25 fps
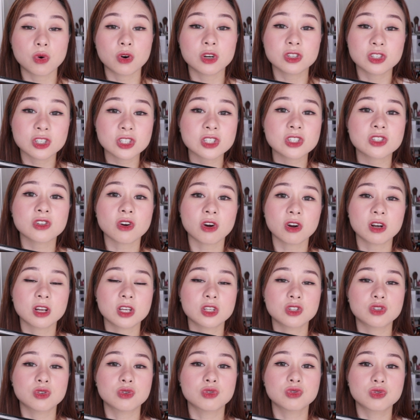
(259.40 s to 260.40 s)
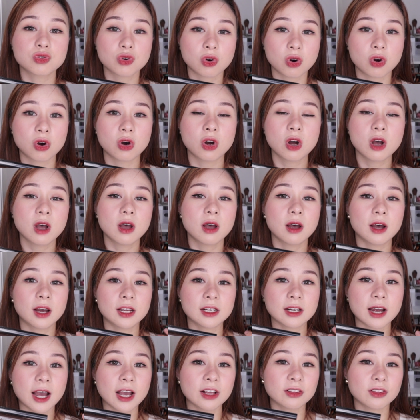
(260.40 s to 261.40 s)
or just starting to draw
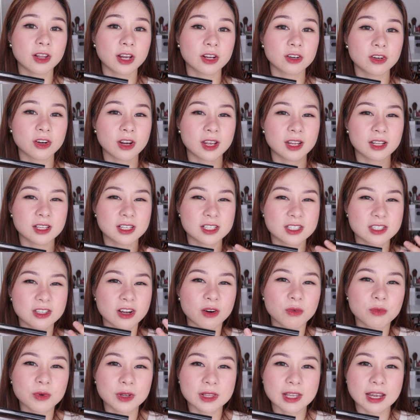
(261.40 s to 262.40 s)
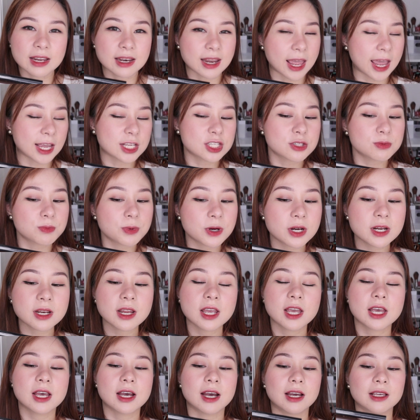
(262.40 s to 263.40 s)
an eyeliner and it's not really an expert,
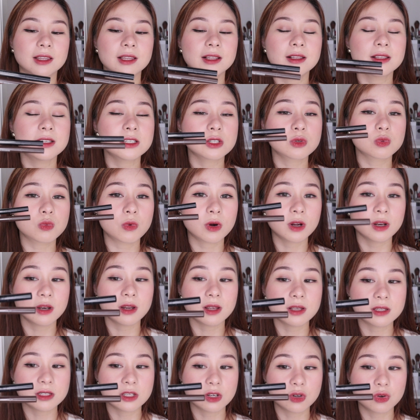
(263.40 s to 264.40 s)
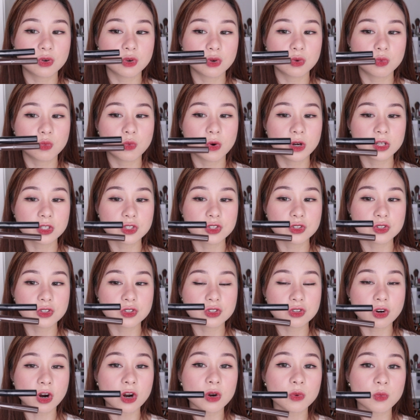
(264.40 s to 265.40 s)
I think this one is a good one to
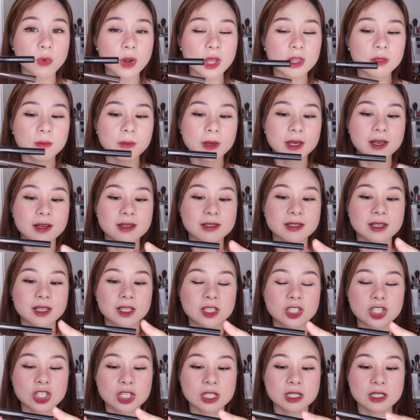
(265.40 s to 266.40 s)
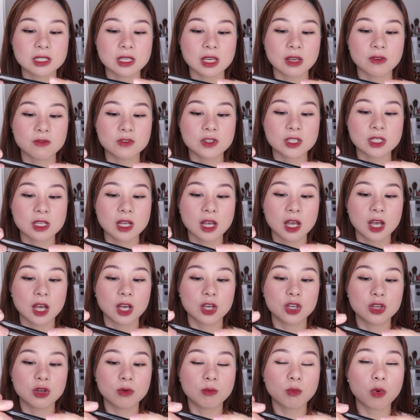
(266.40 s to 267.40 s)
start with because it just gives
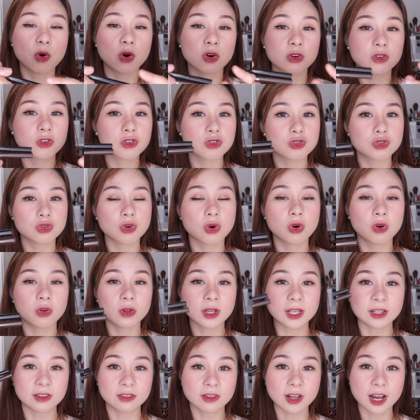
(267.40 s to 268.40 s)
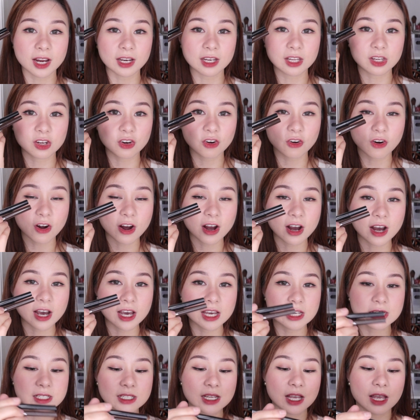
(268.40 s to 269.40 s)
you more control in lining your
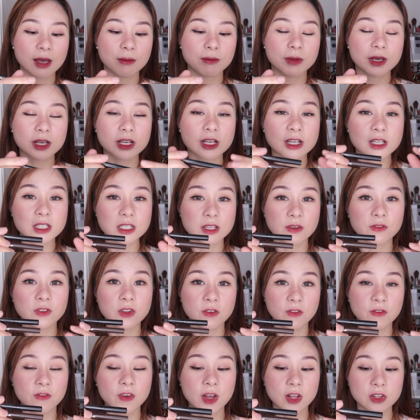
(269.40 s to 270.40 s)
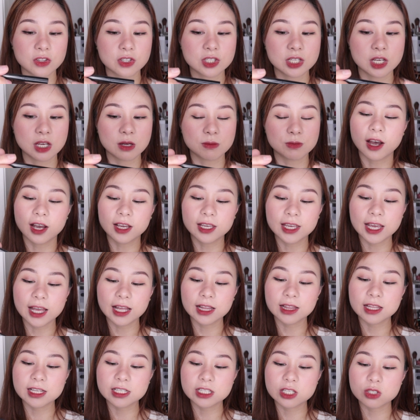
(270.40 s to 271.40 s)
eyes because of the felt tip.
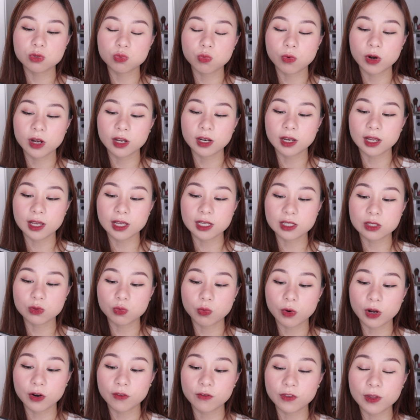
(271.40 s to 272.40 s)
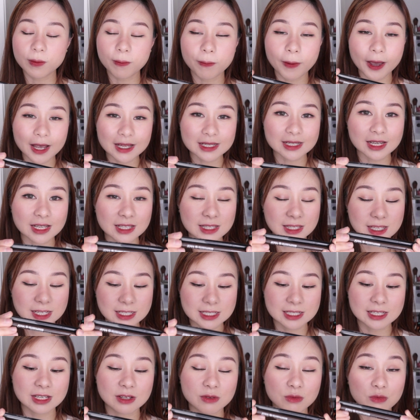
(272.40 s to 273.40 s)
Again, this is one of the best and
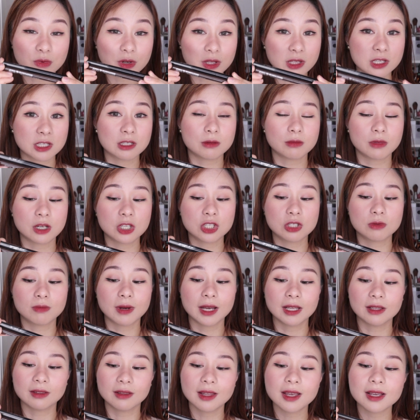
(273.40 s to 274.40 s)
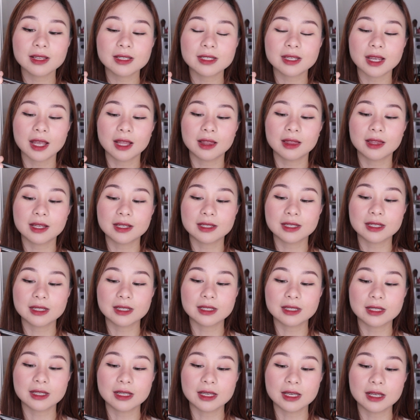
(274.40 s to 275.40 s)
doesn't really smudge my lids, and this
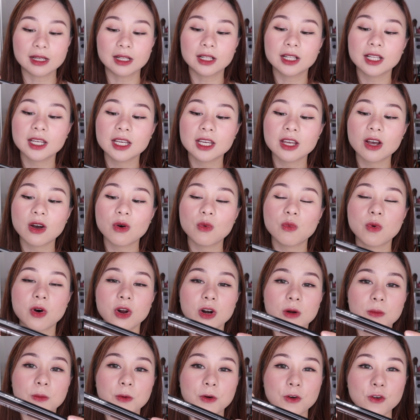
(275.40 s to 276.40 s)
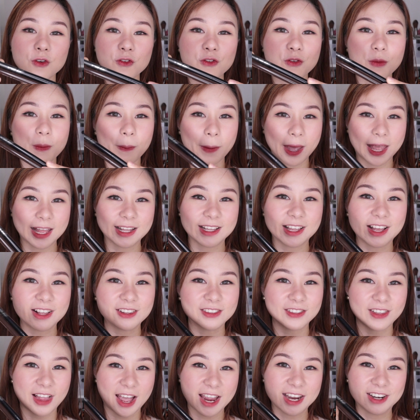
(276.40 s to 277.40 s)
is the Clio Waterproof Pen
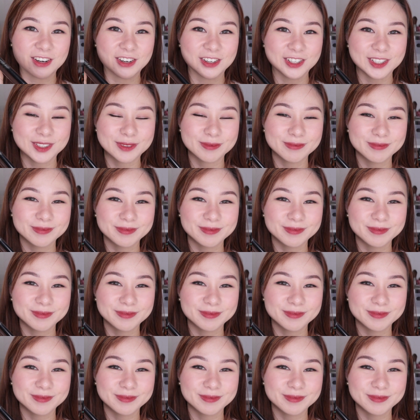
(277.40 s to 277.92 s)
Liner.